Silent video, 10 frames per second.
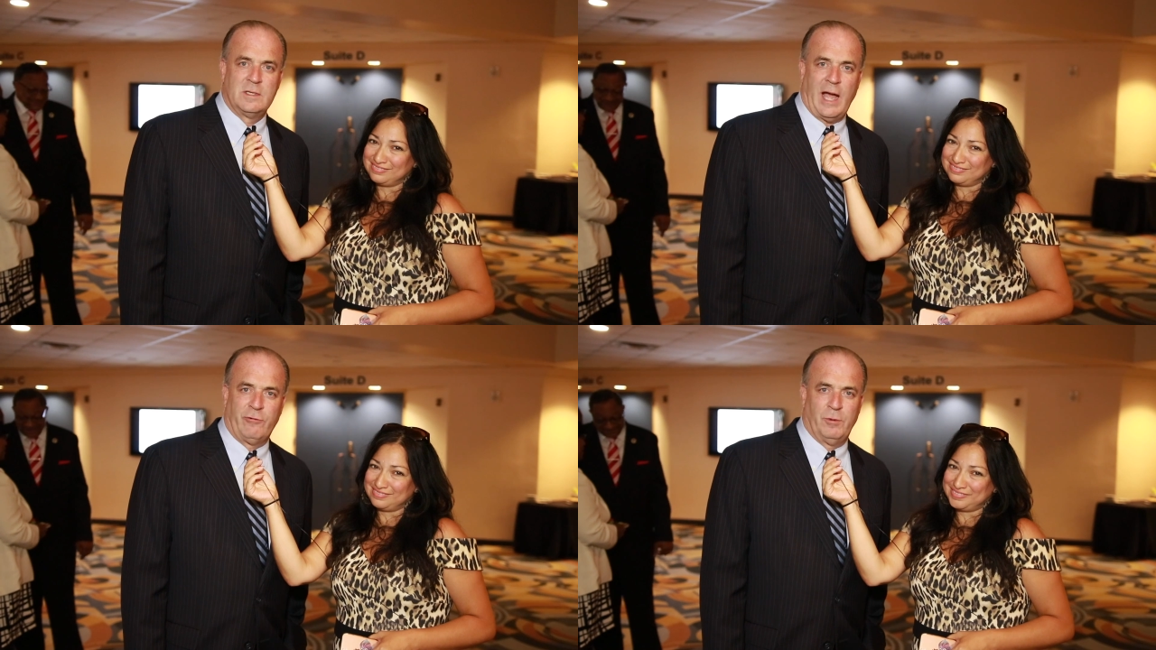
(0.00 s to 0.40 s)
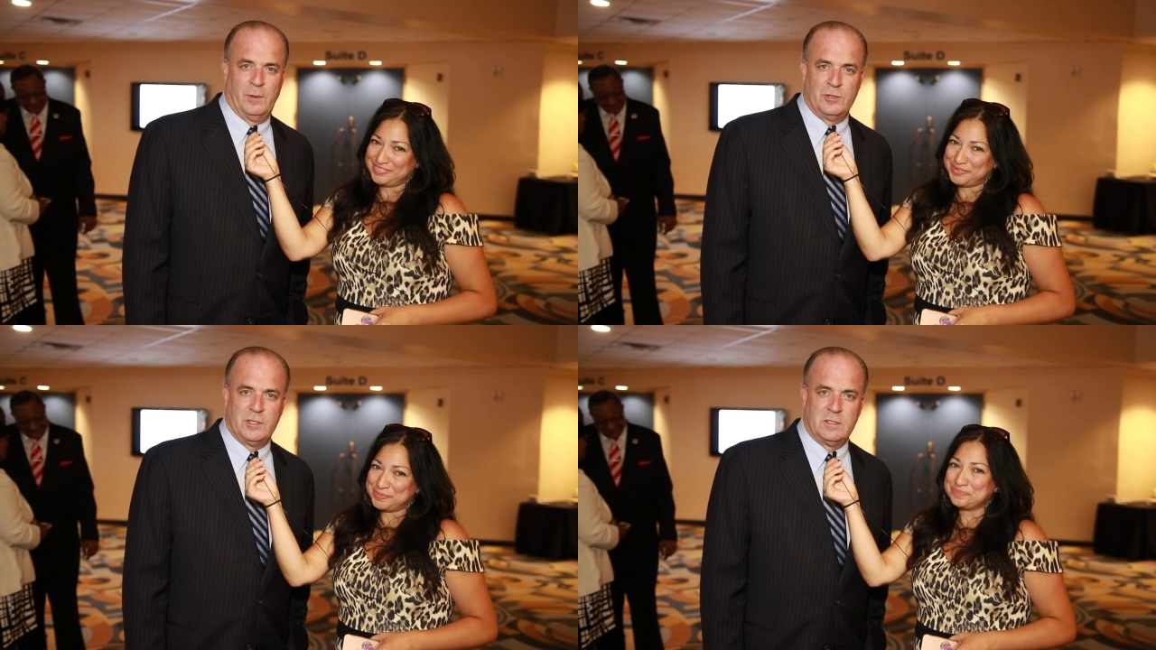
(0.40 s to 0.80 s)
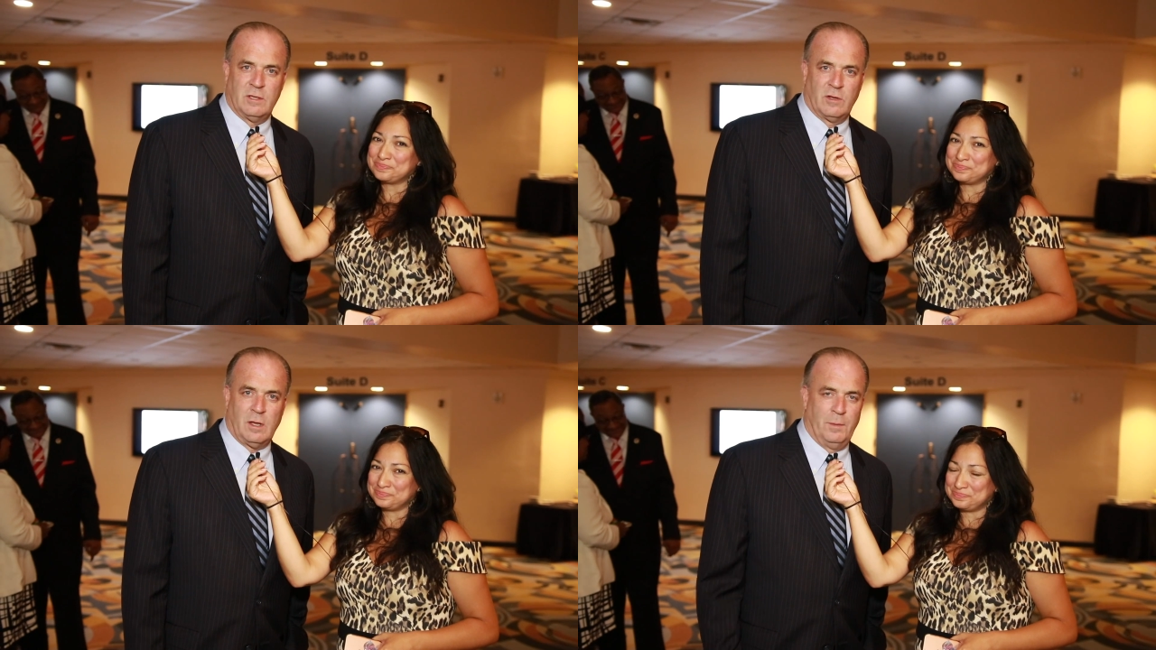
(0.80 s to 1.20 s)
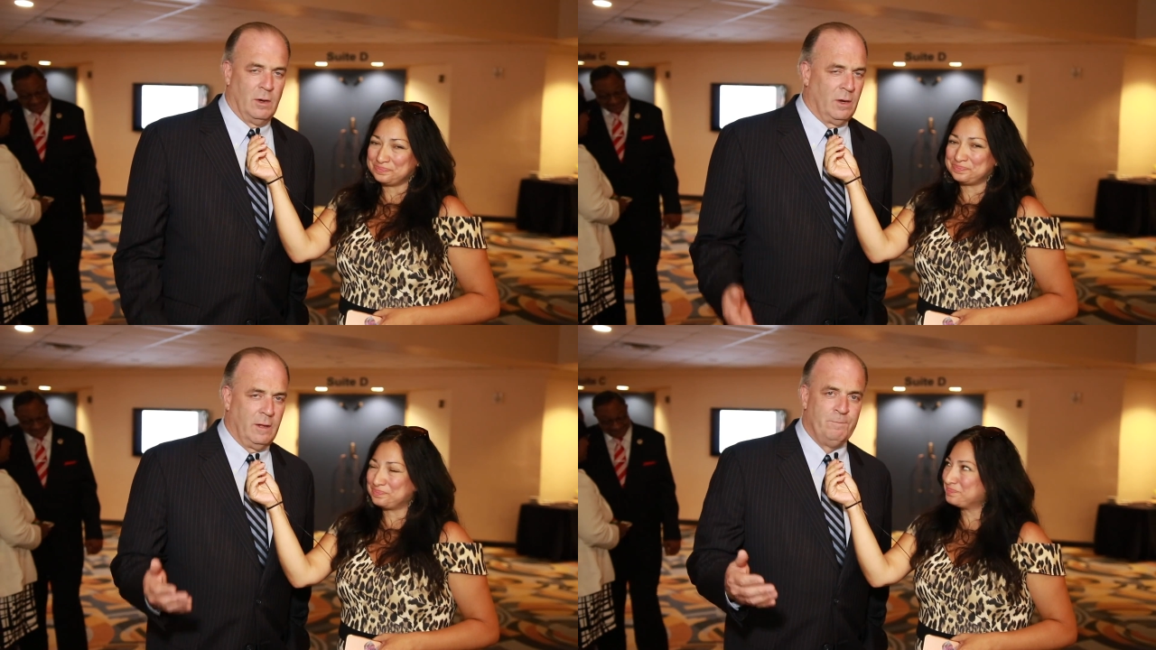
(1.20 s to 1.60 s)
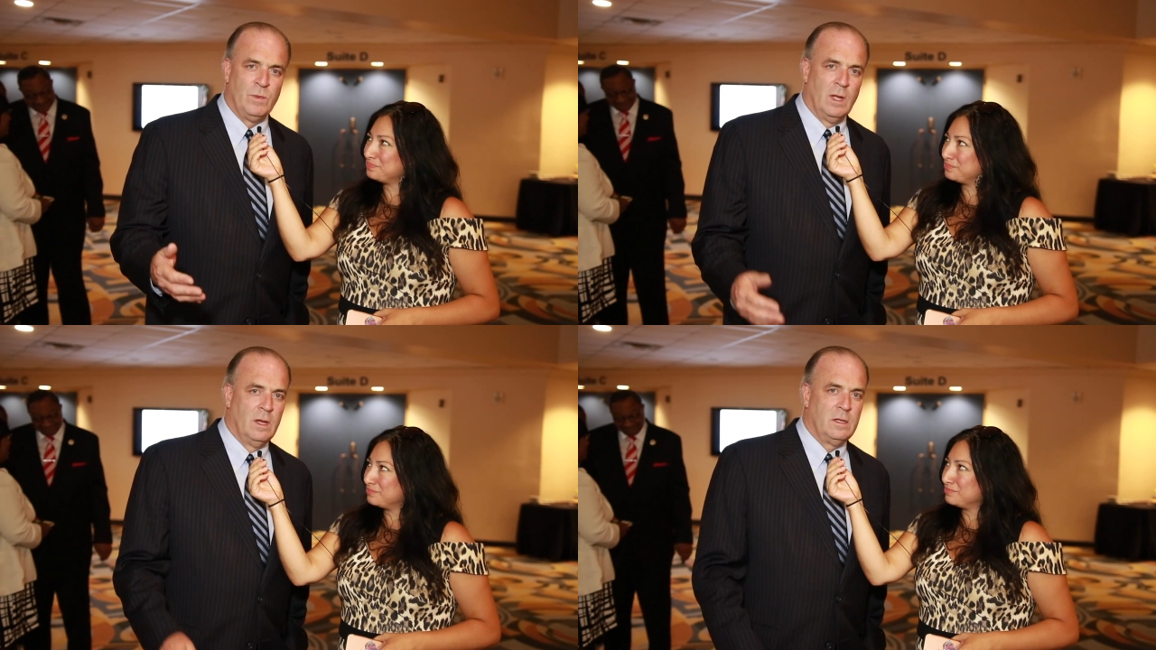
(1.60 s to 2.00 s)
Speaker 1: contributions to the community.
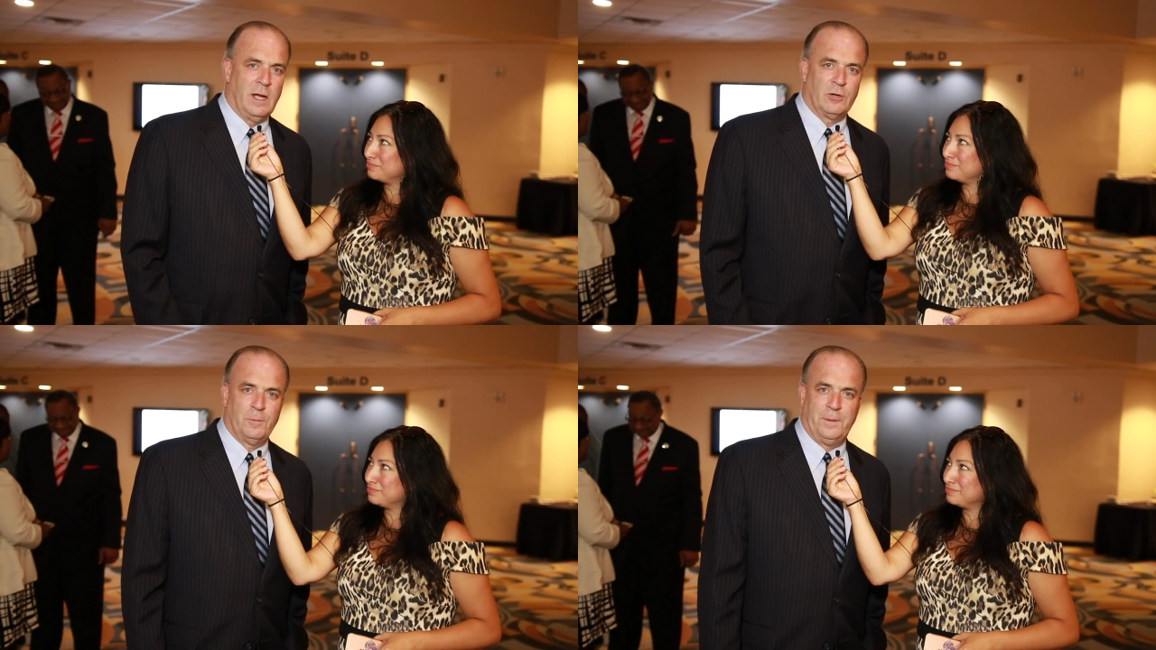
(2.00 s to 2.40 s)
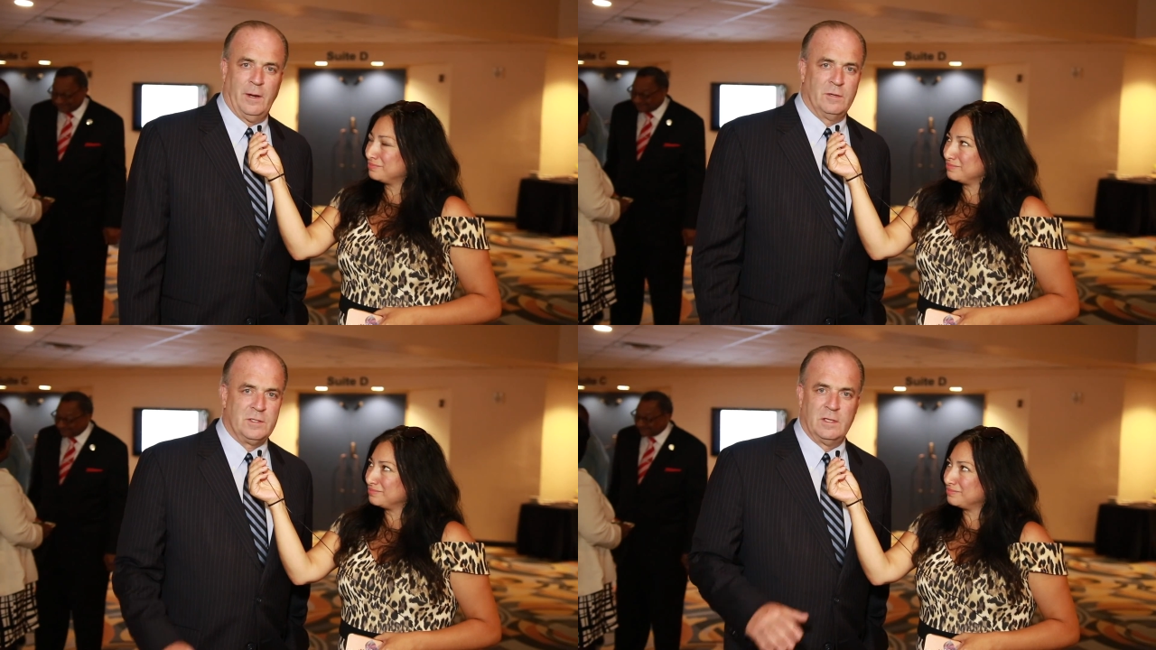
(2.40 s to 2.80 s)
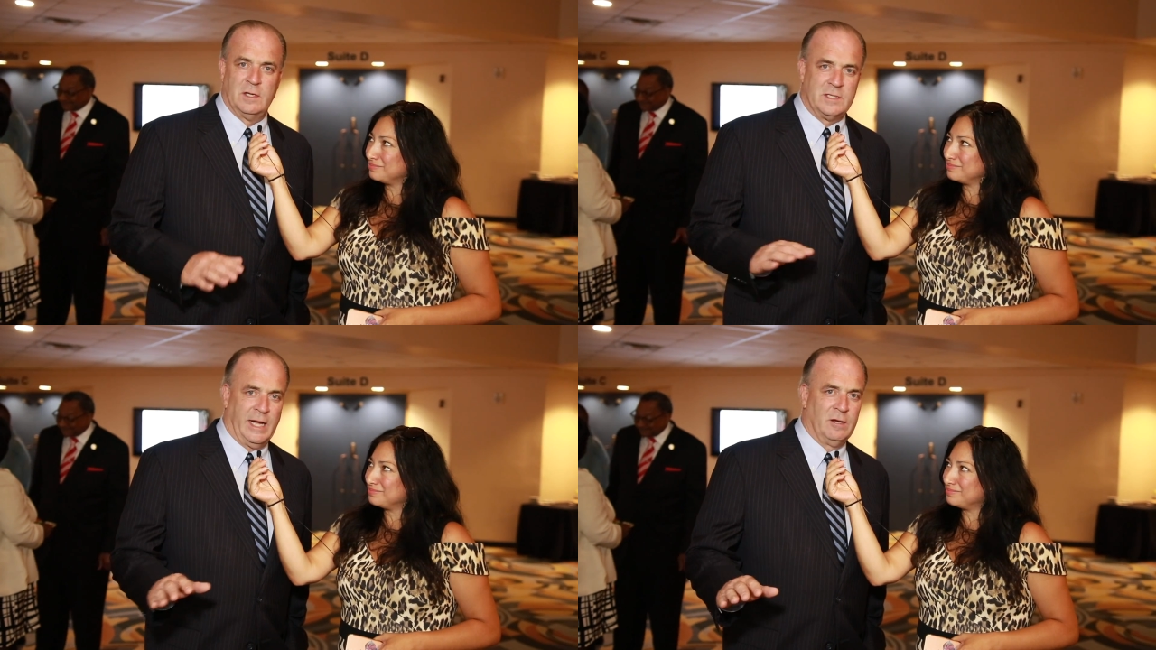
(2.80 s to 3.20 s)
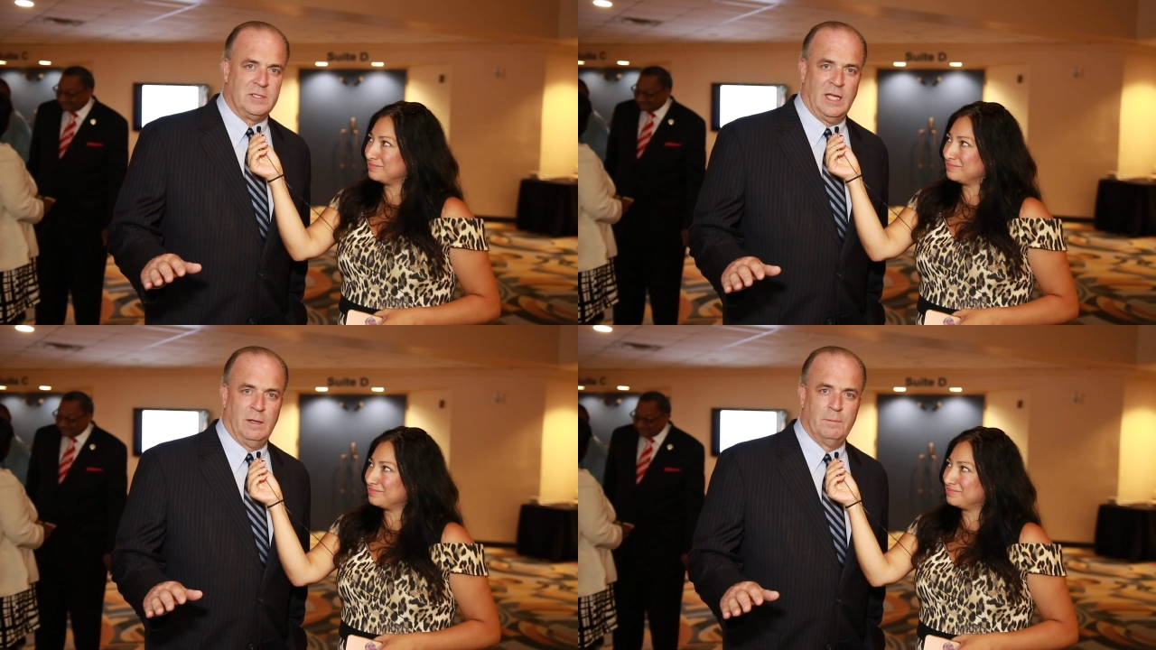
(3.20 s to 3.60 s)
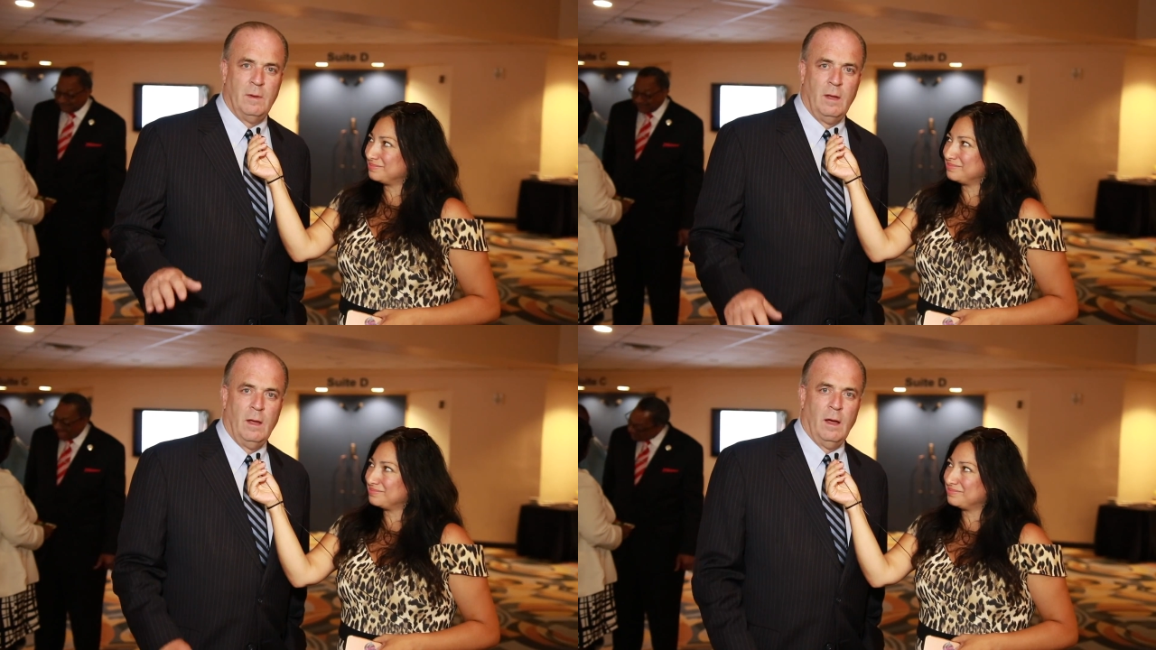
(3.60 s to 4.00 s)
Dr. Pierce and the entire team
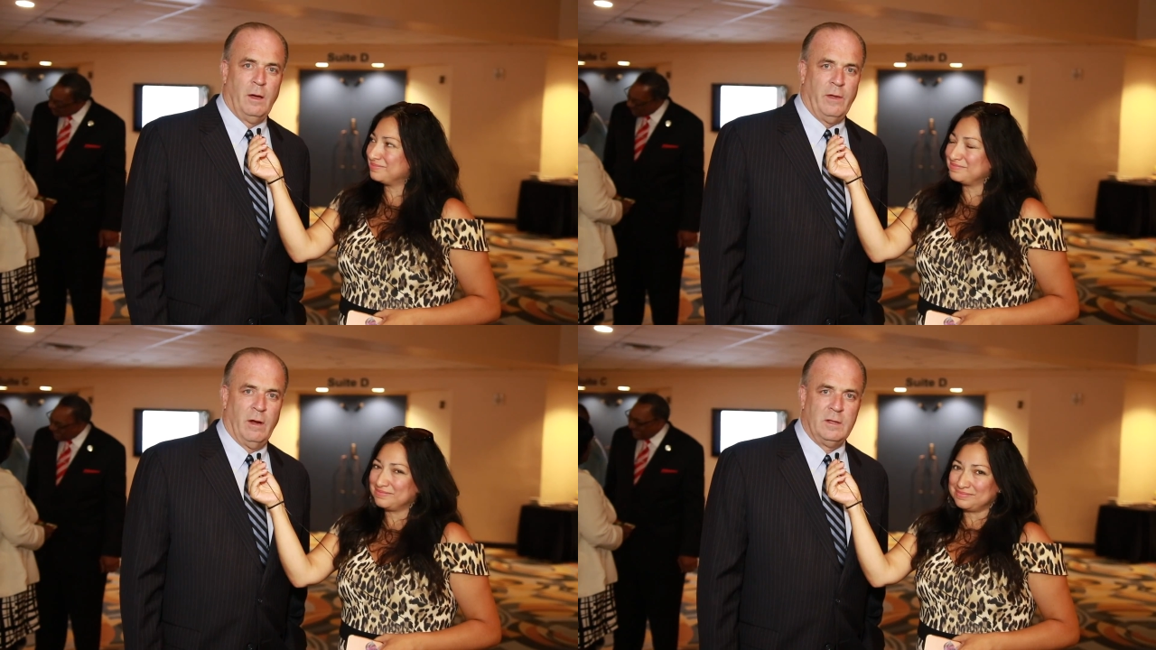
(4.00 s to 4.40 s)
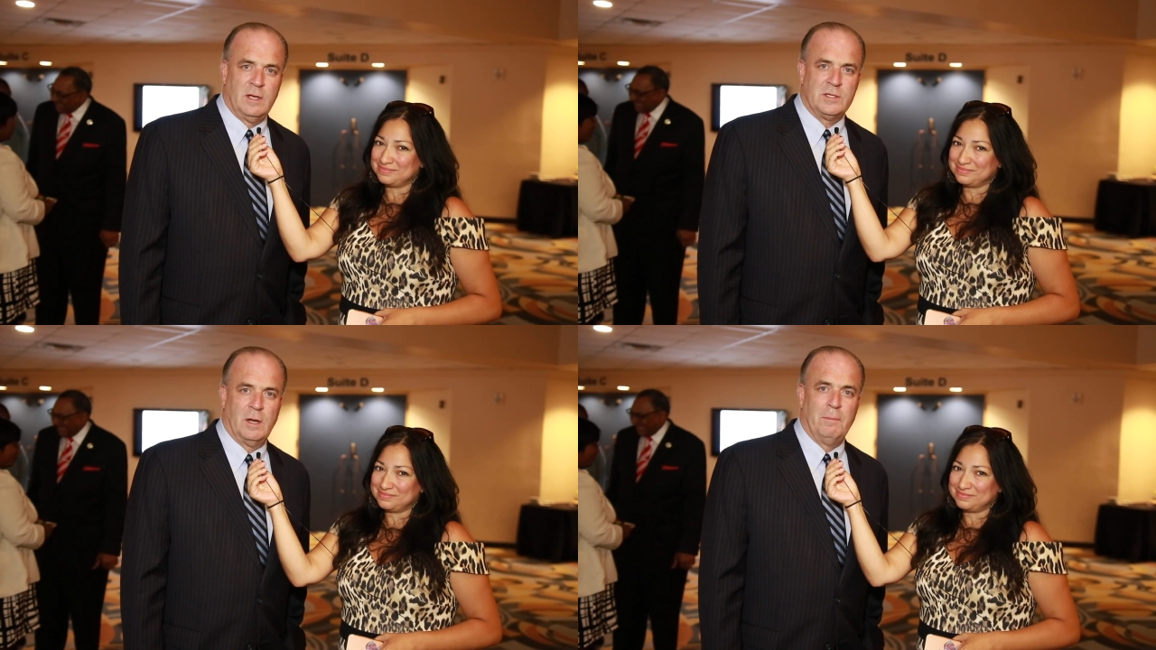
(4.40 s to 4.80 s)
there does an